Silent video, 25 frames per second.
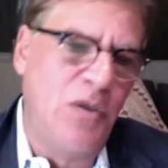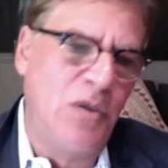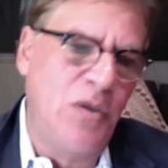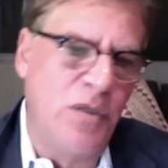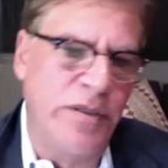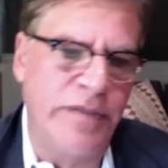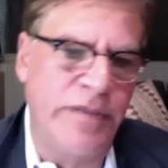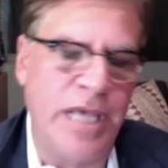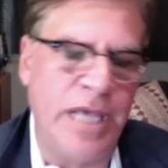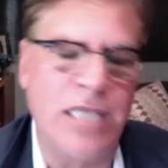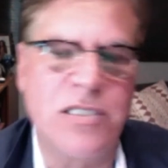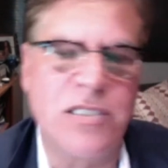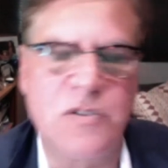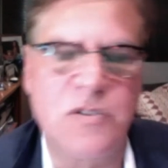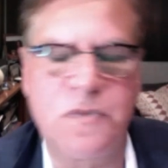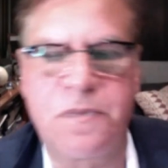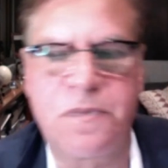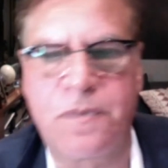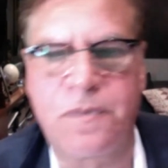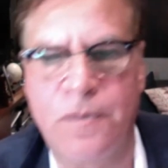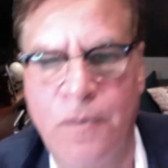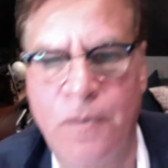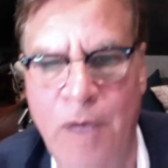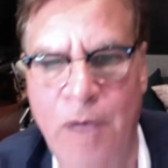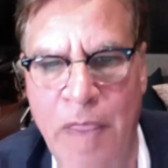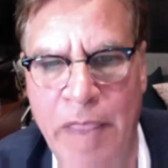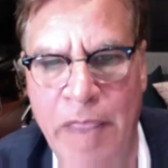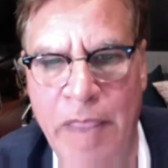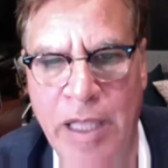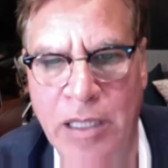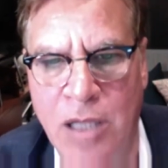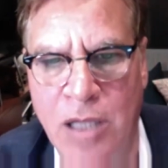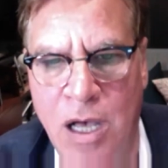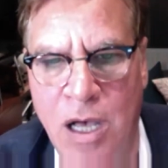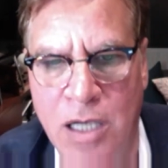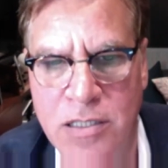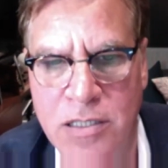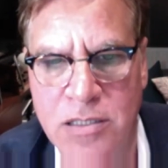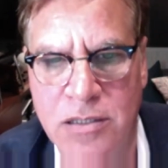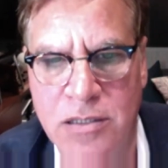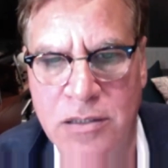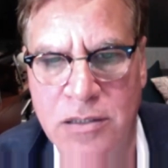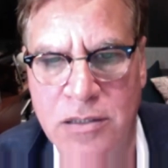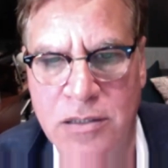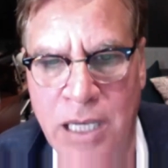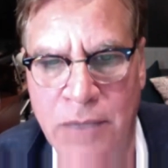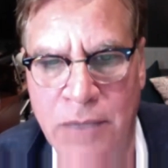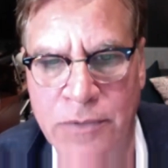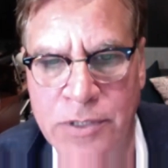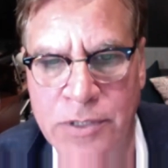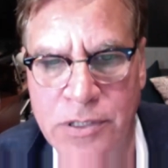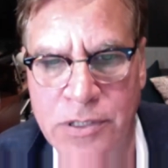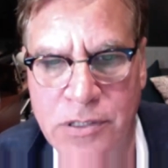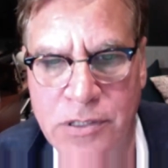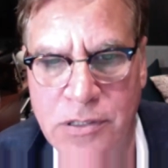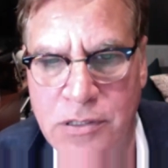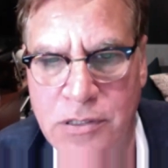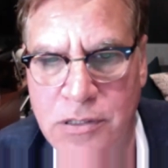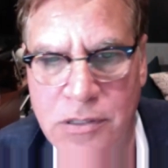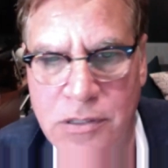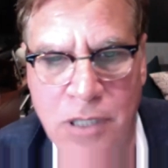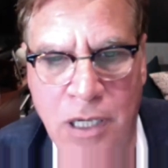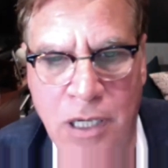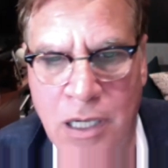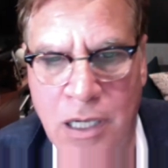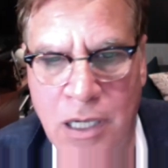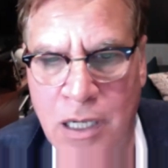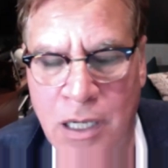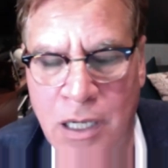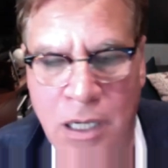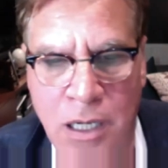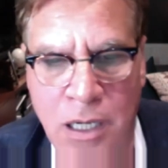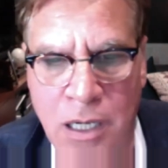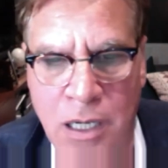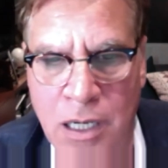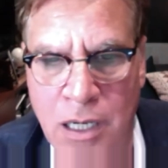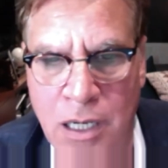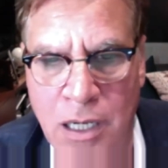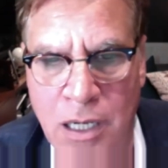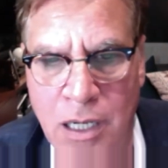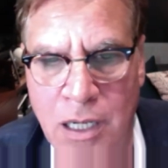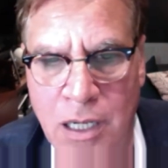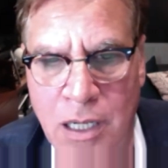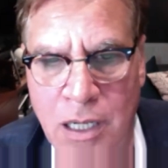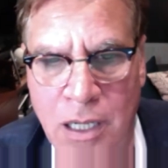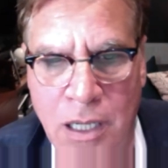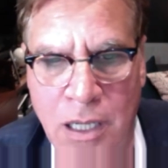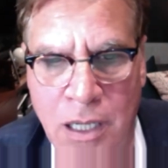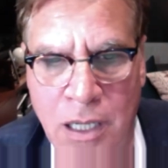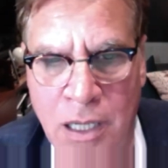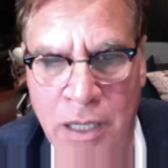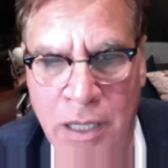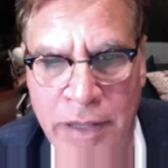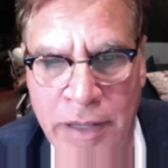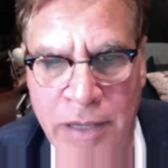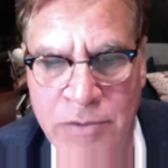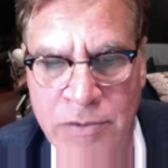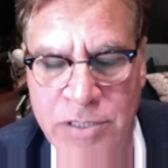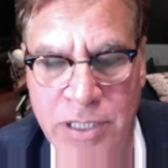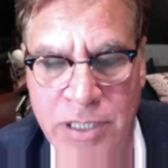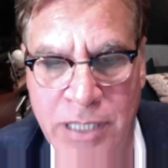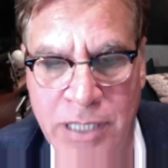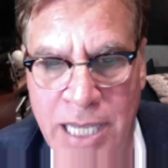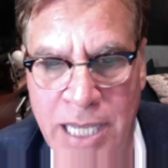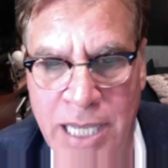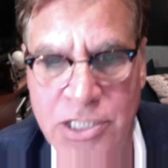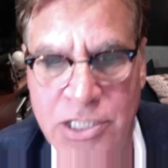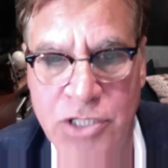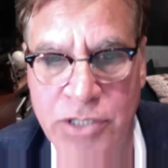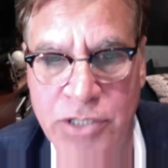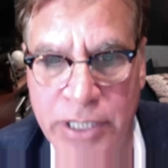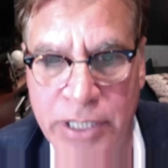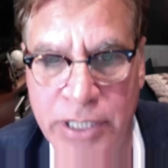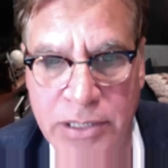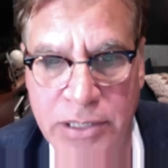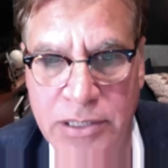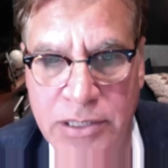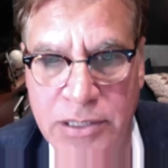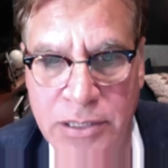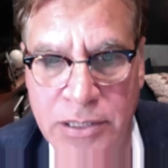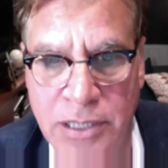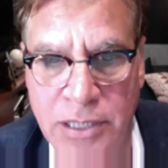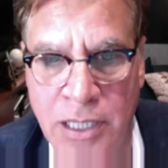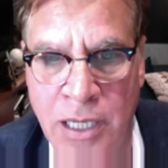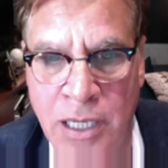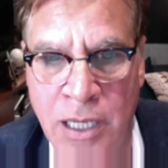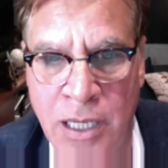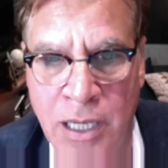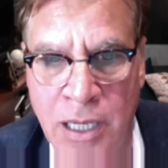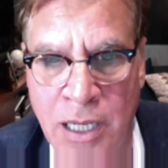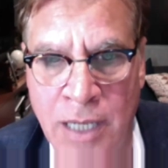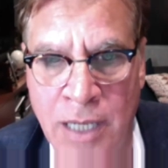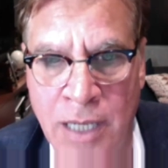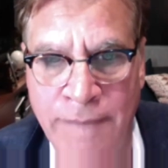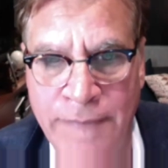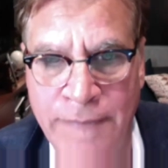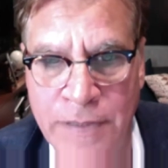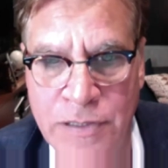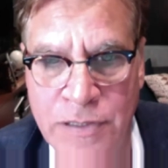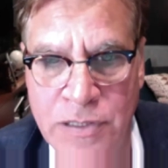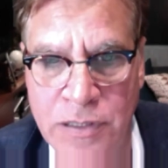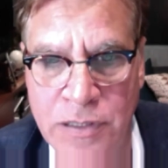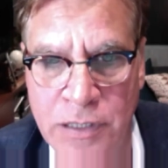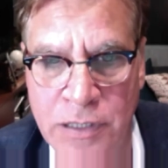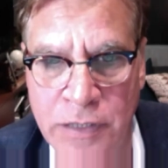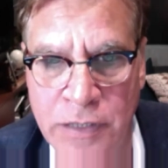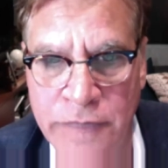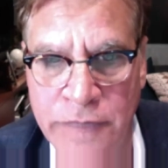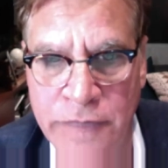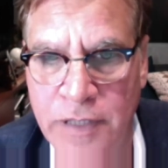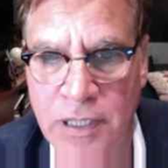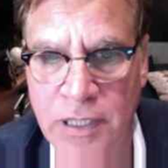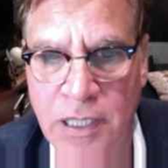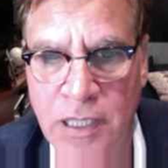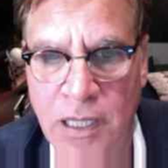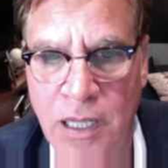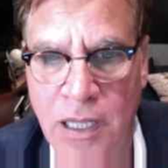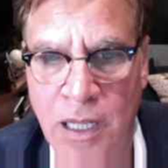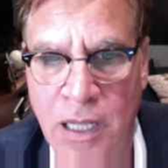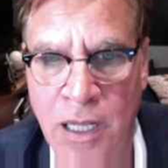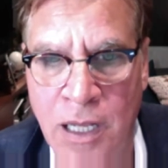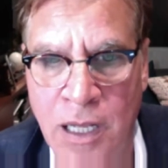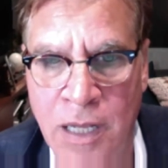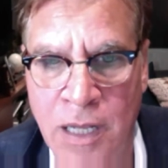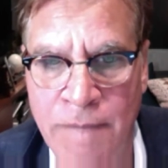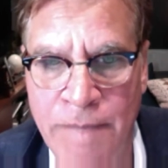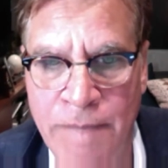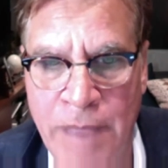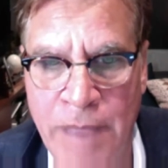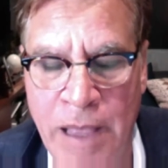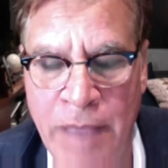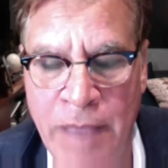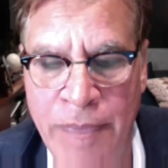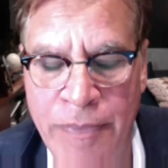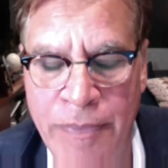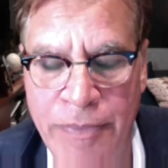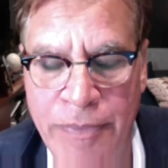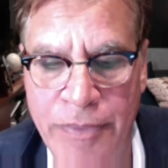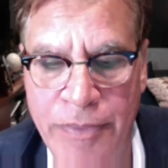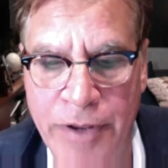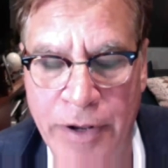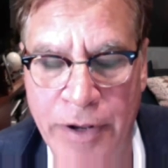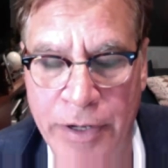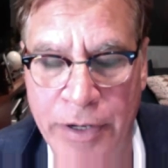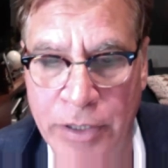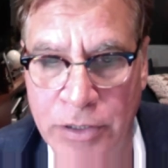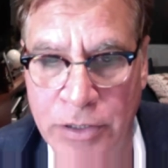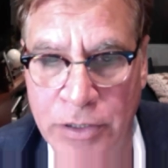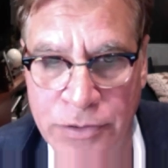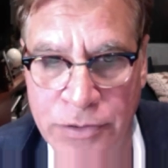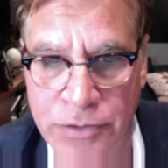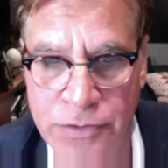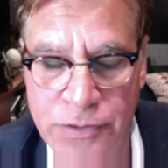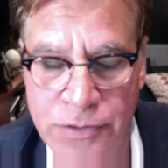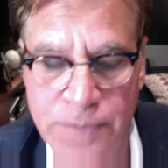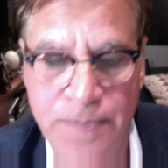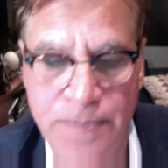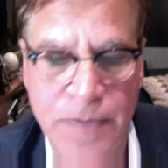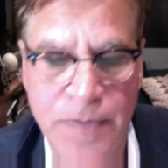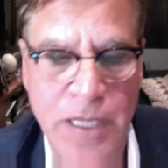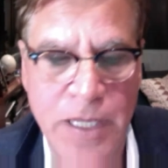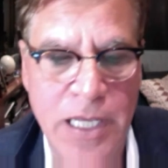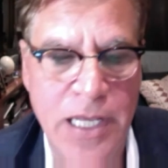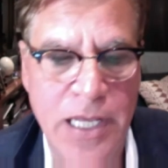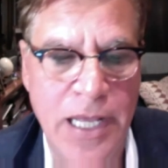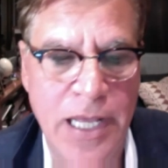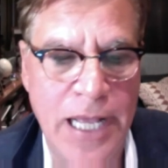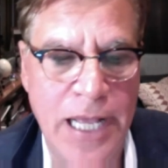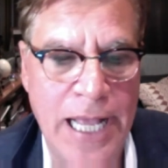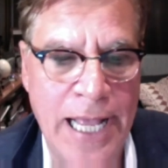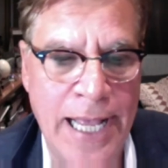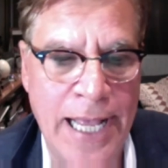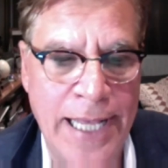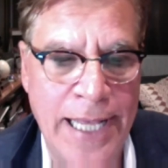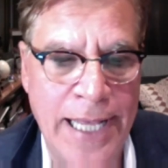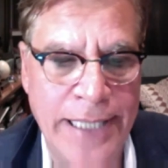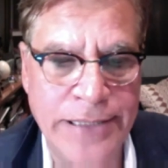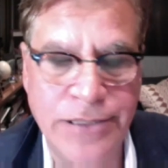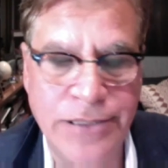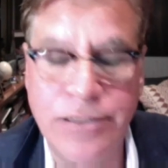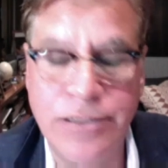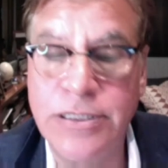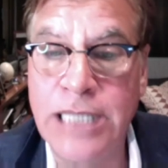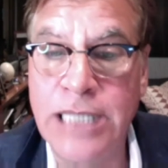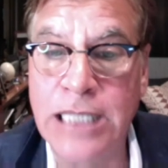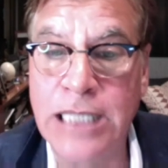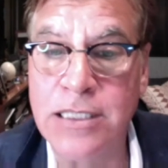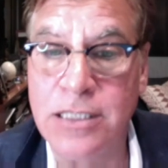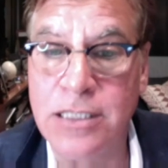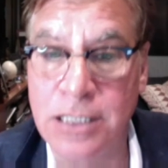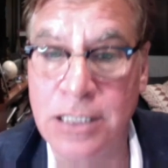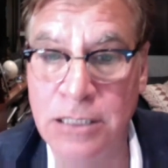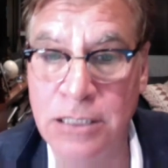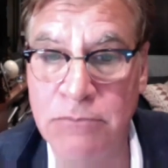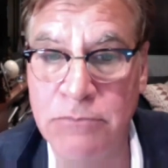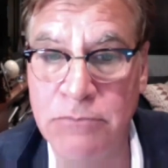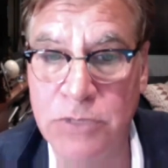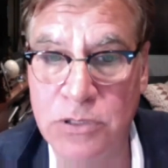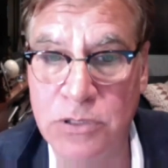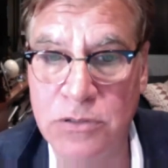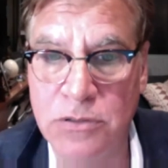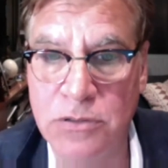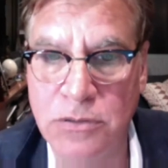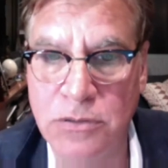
that's when they lost. That was uh, uh, that was the last trick uh, up their sleeve, um, and they're going to lose. And that seemed.